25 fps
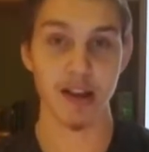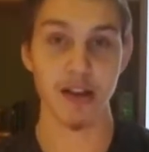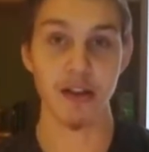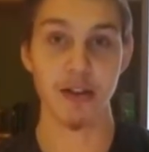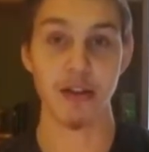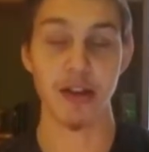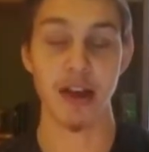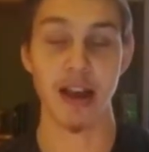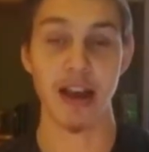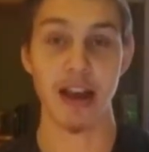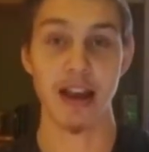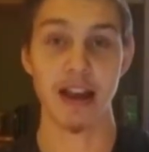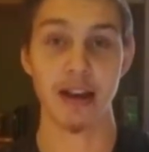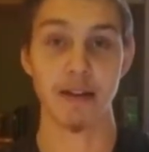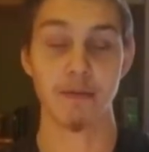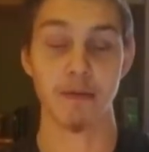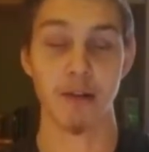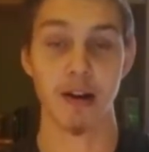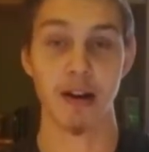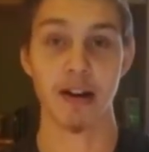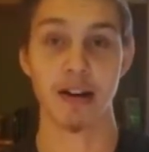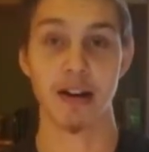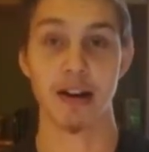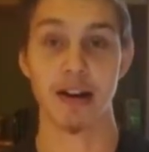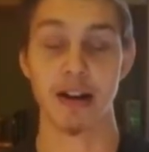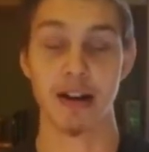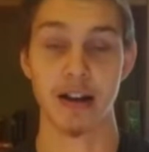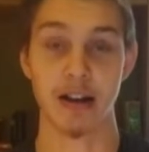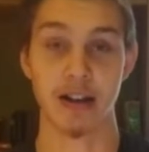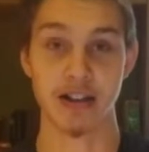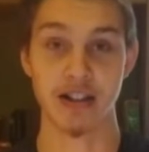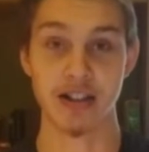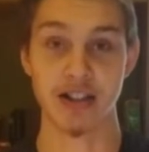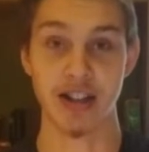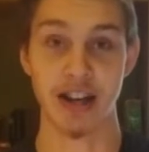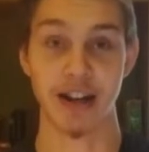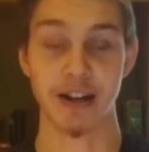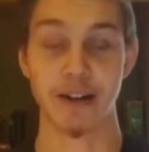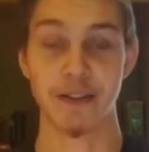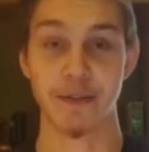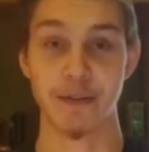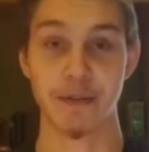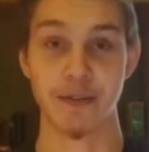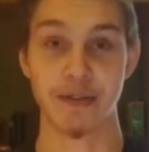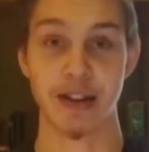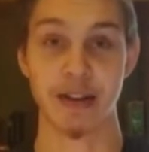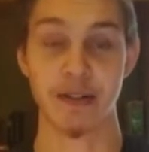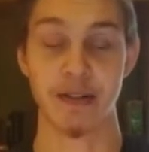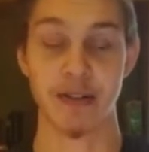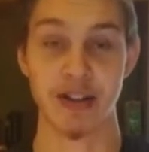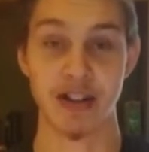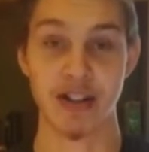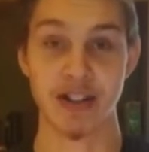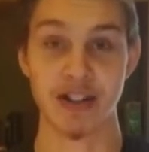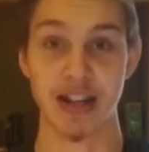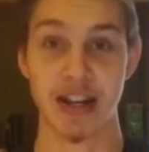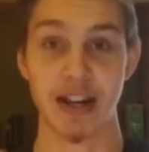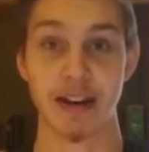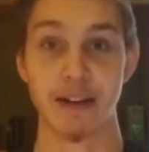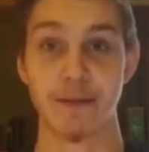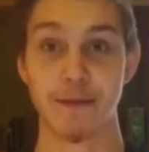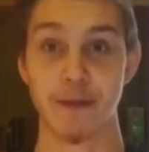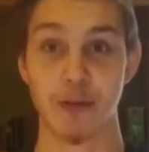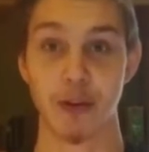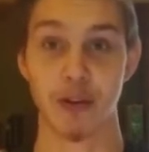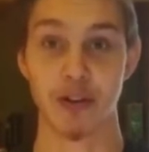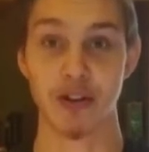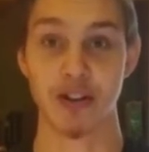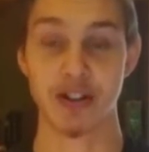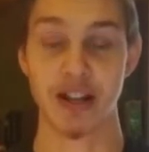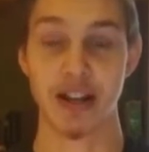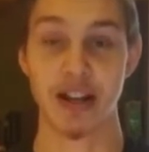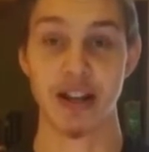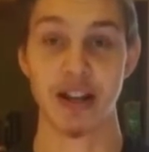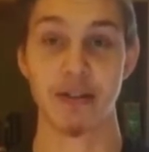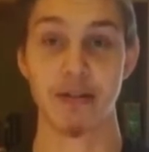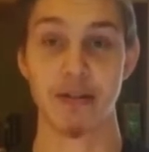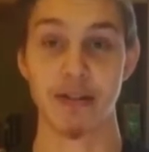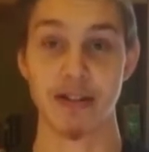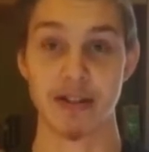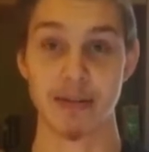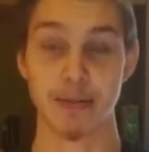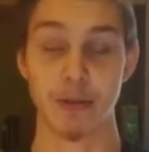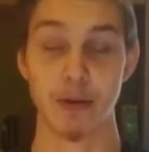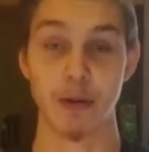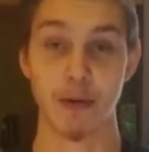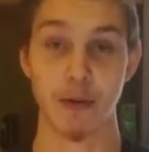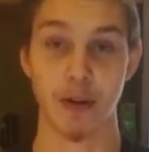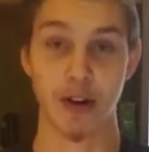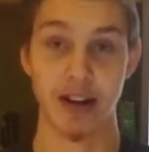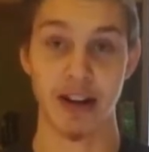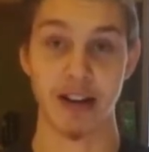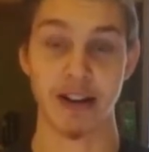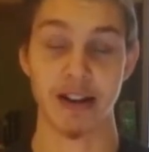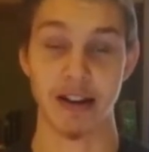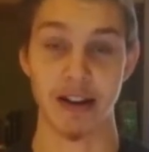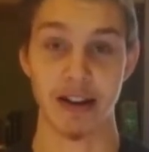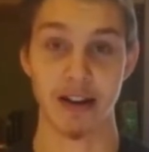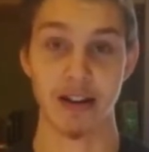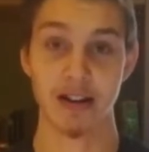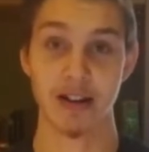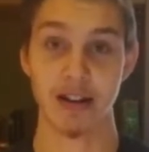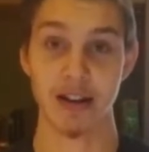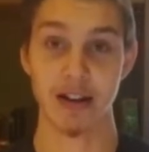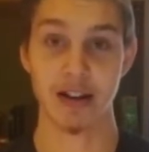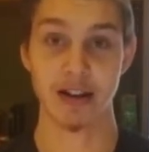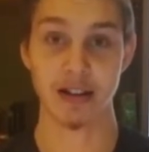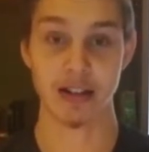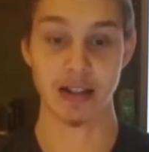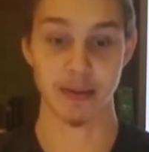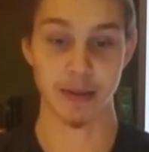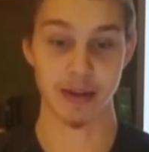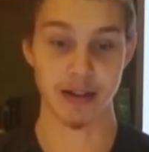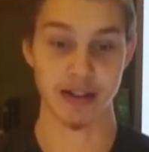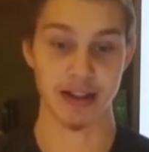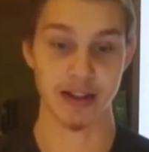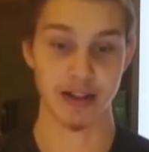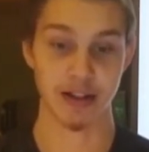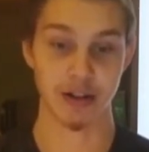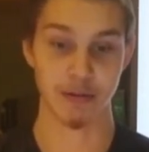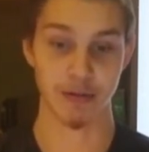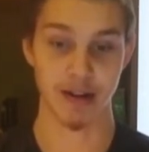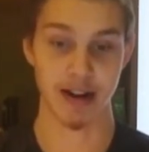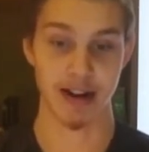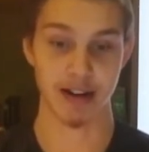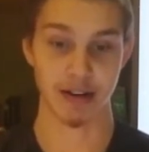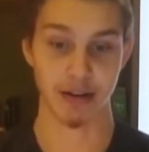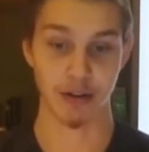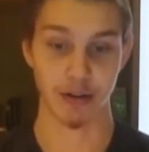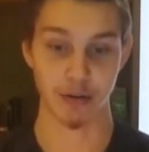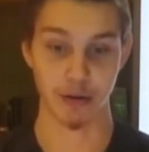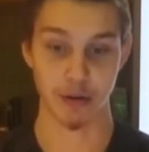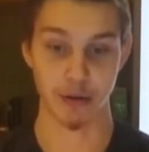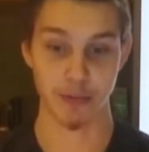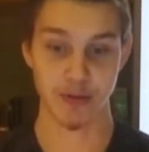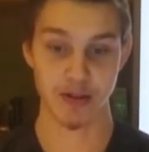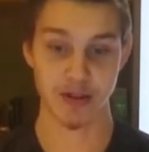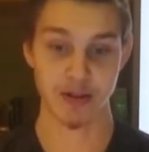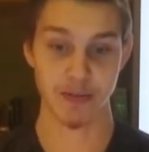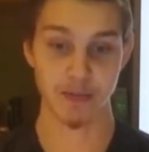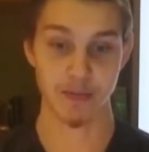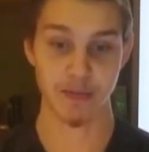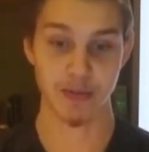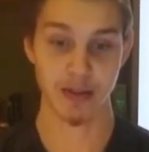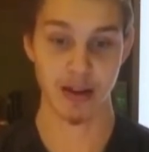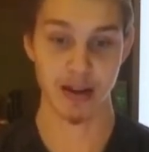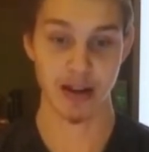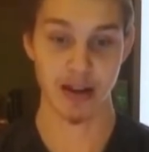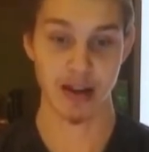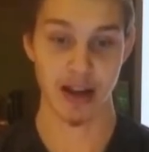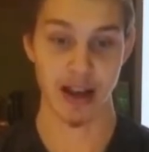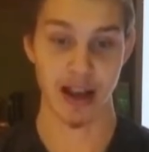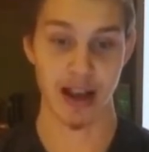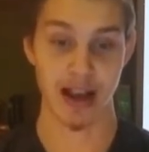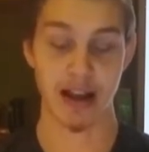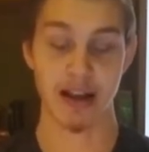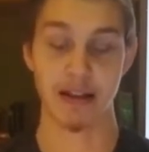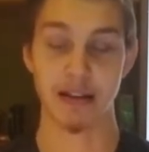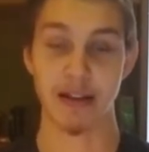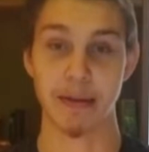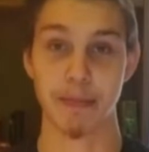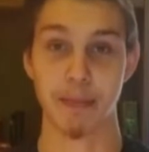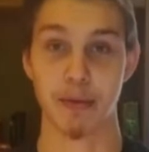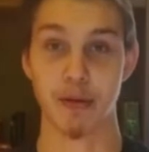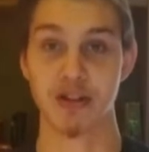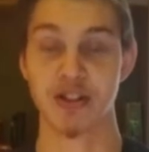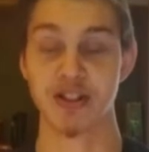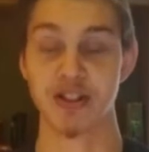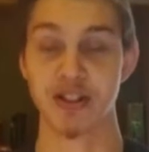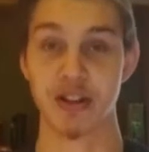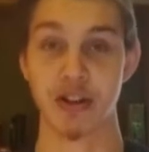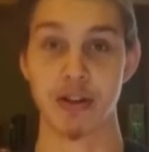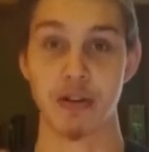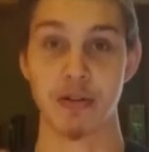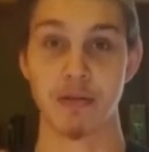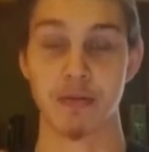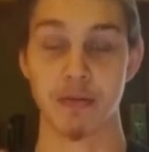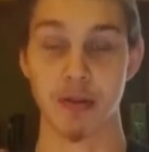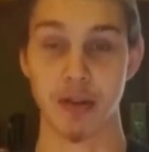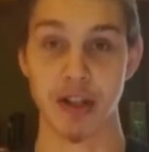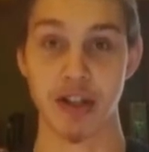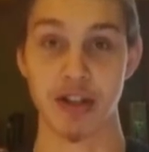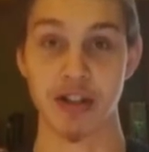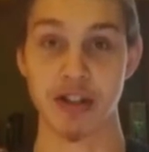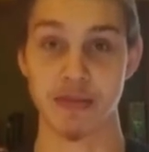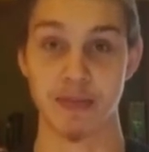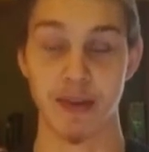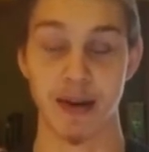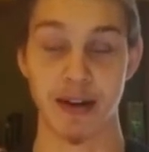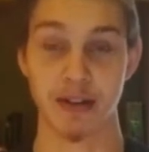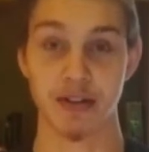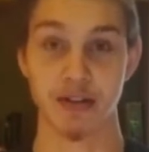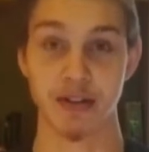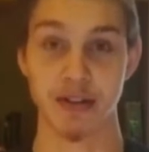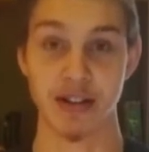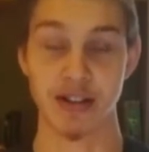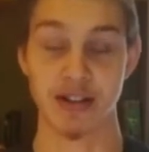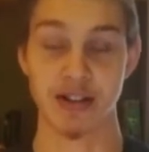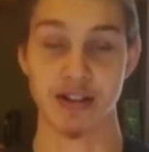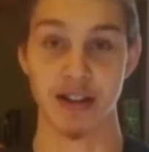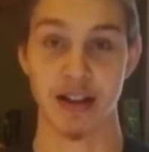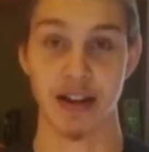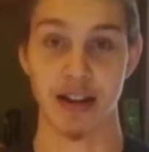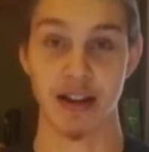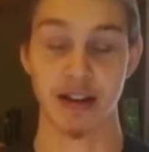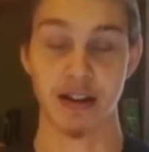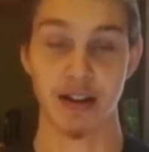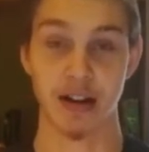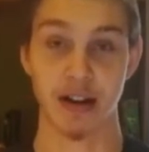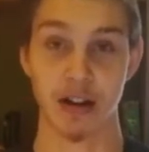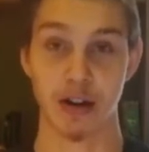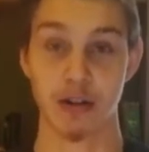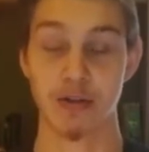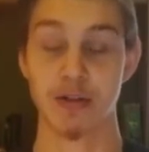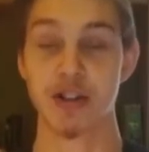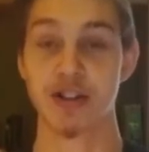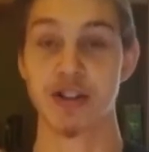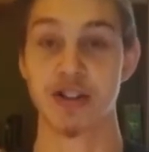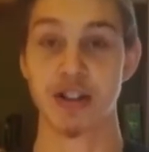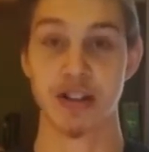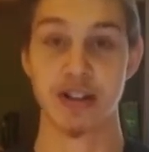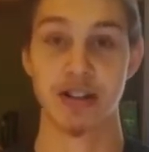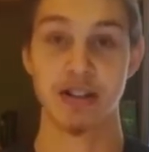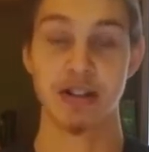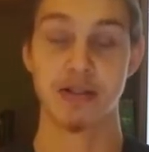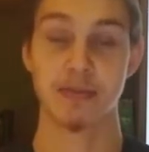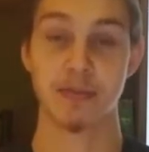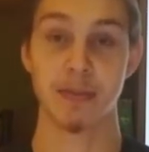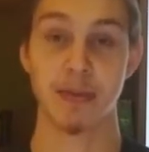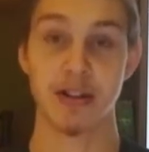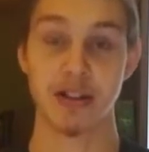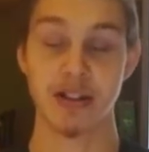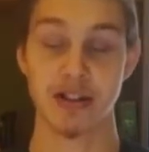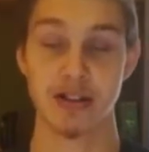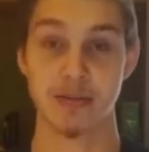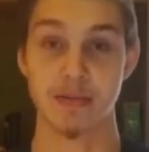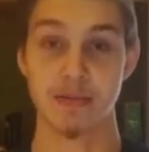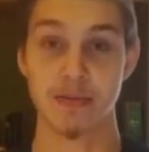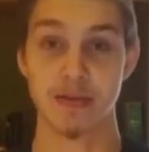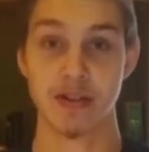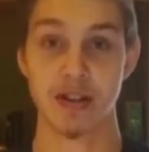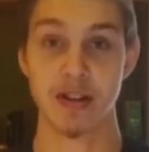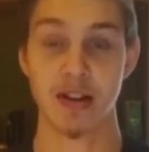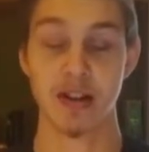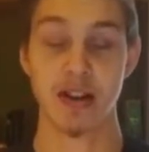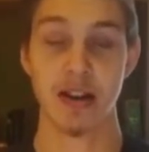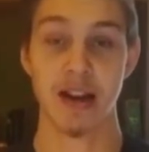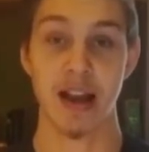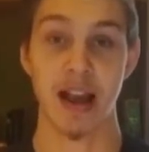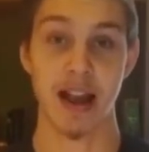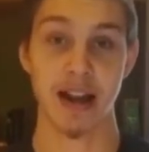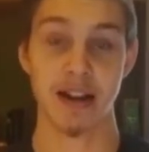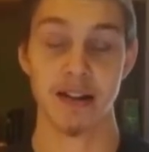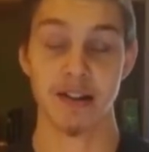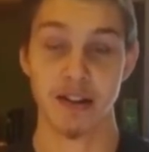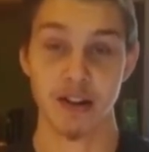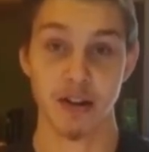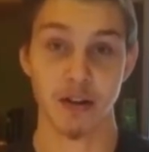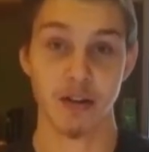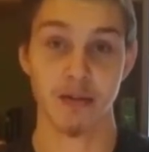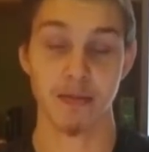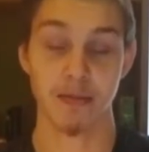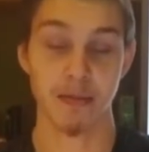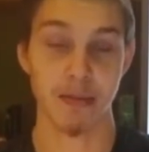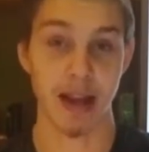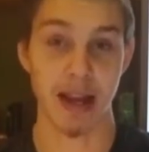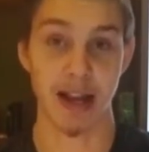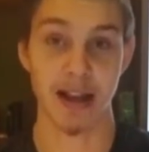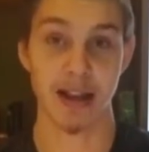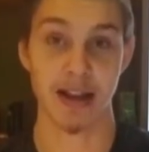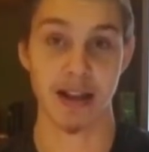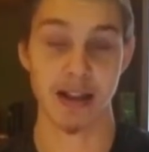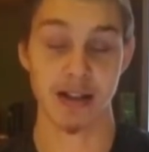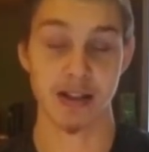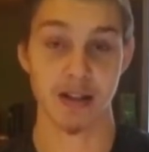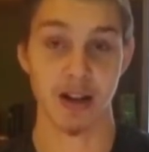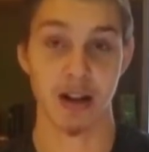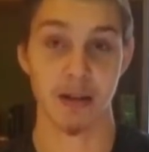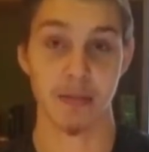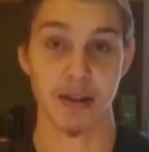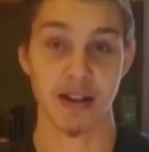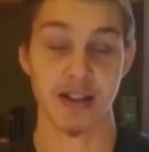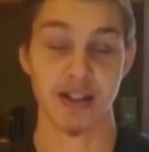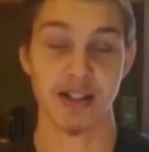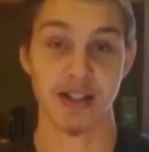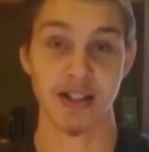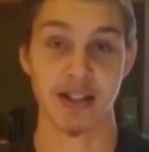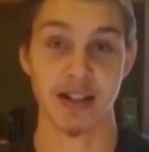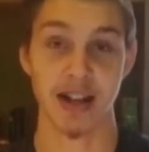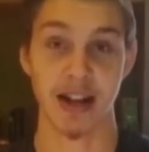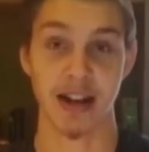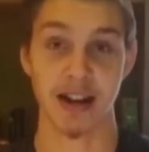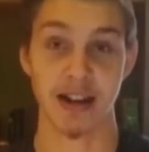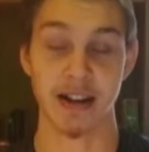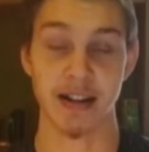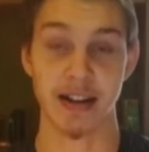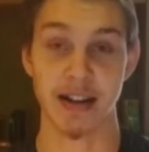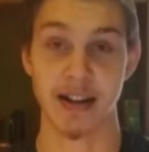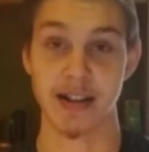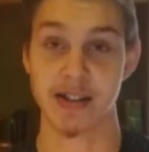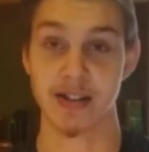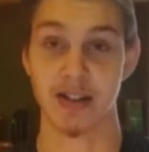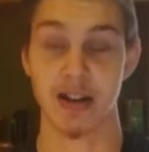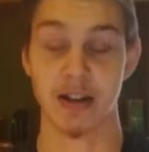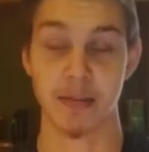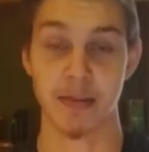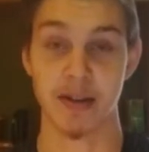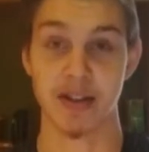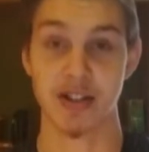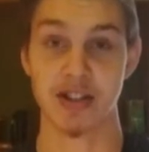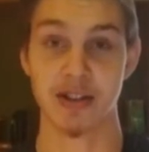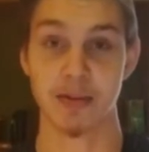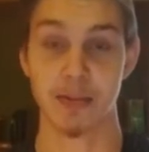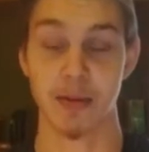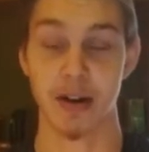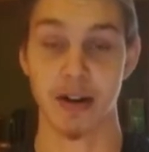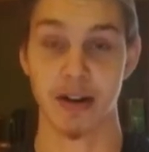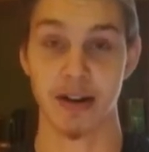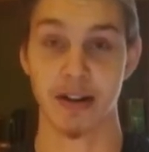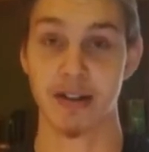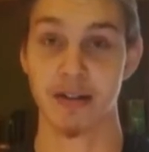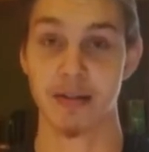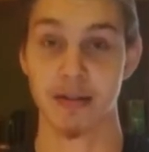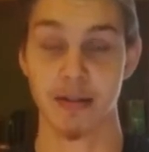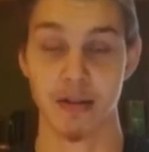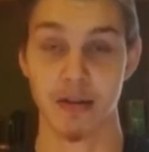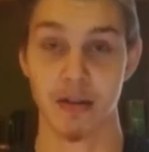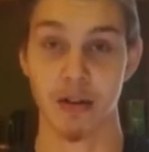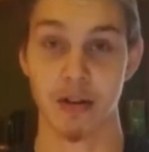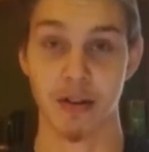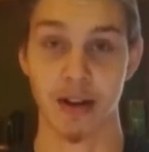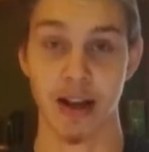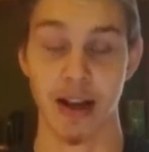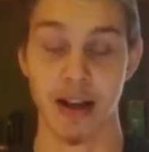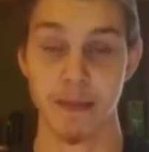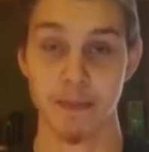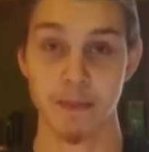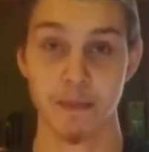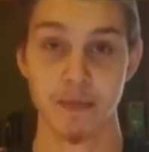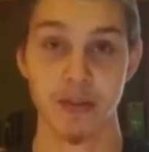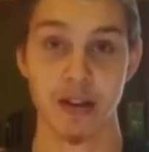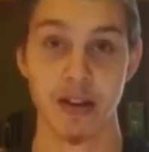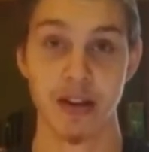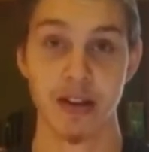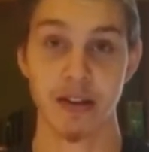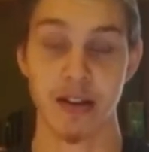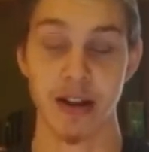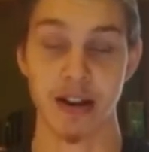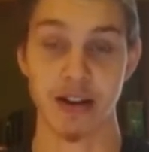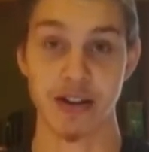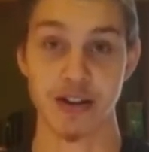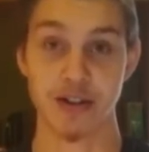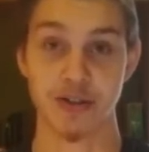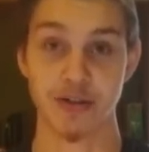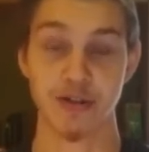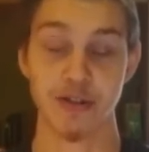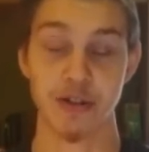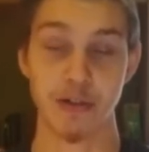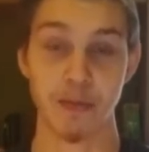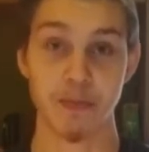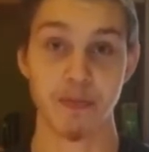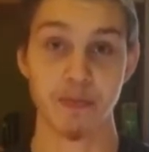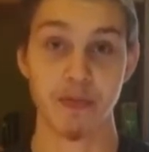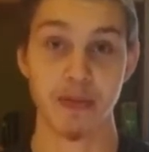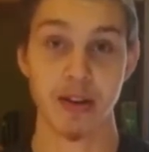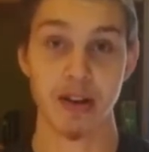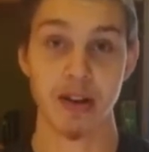they want a state, they want state enforced Hinduism over in India some of these Hindu radical groups, and they persecute religious minorities like uh, Christians, Muslims, and you know Islam is satanic, Islam is demonic. Okay, that is true,